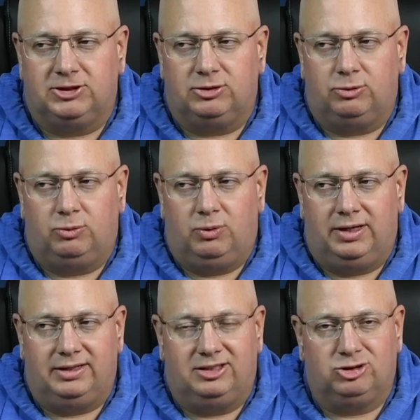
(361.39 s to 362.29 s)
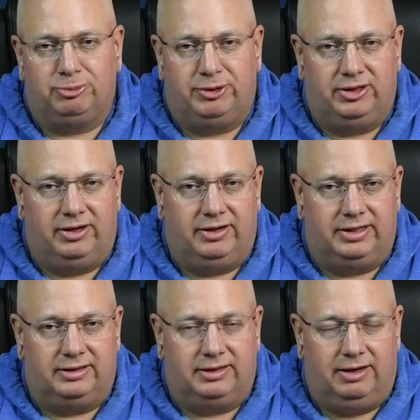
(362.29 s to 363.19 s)
So what is
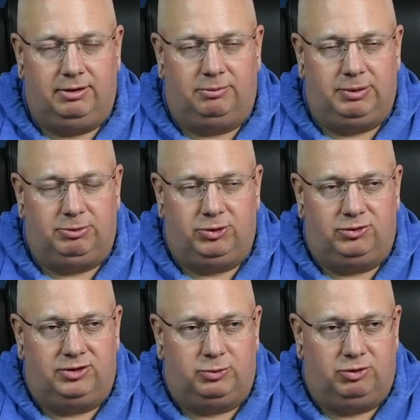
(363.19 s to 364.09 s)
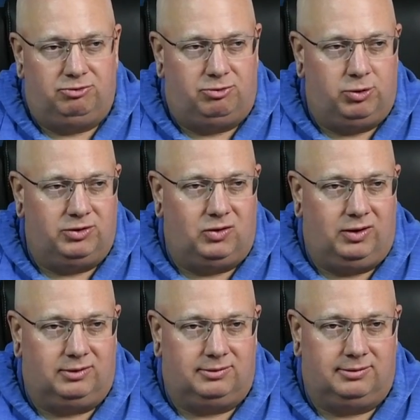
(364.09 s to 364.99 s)
polarity? I mean, people using the word
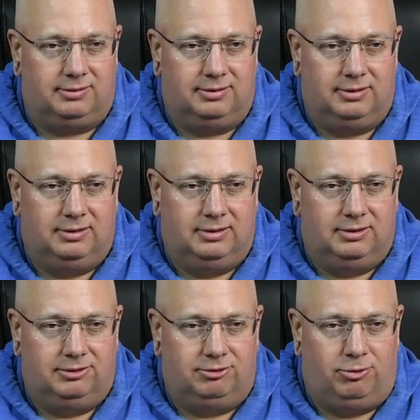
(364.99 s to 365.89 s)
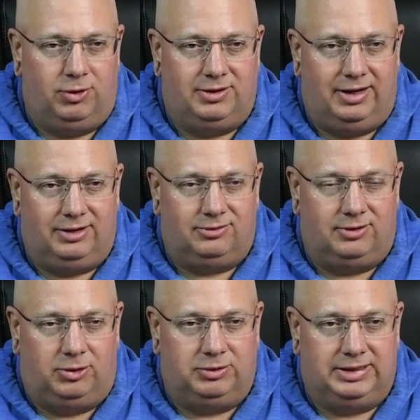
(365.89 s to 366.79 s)
vortex.
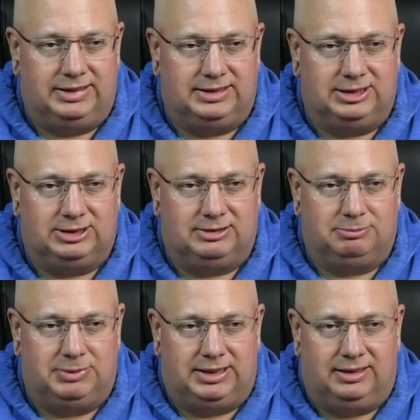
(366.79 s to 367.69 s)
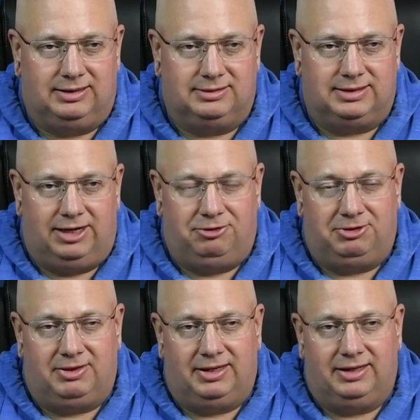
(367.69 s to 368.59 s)
Vortex only exists because
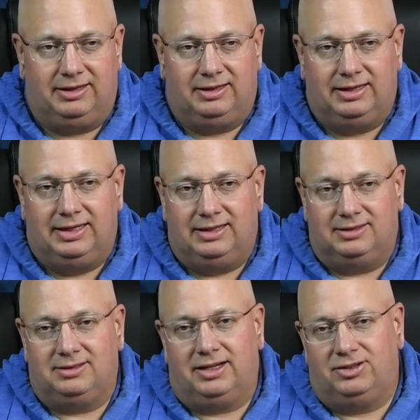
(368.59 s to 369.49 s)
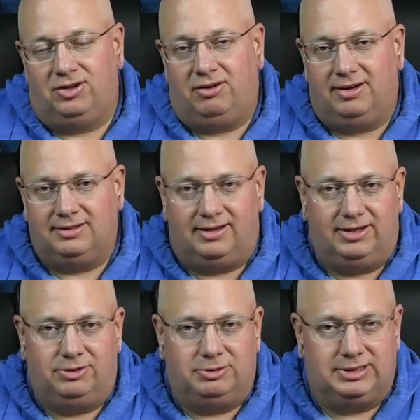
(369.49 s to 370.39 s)
everything is like a dog
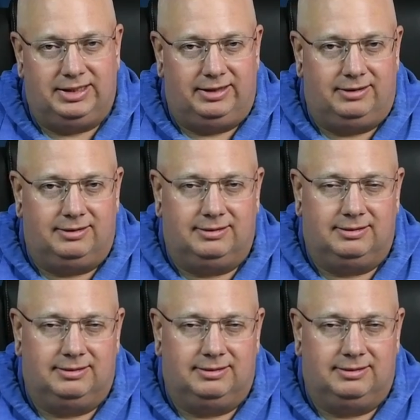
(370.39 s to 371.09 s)
tied to a stake.